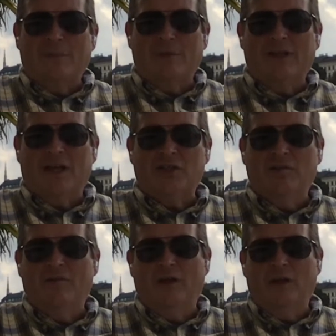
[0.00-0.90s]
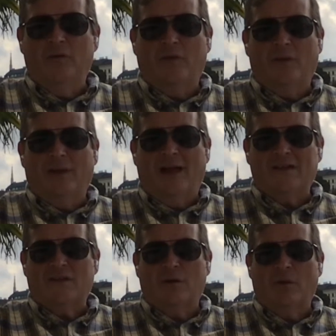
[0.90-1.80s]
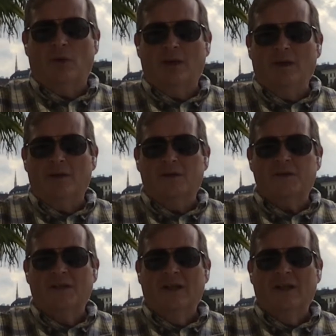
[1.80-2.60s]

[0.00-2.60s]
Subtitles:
protection field for the last 31 years,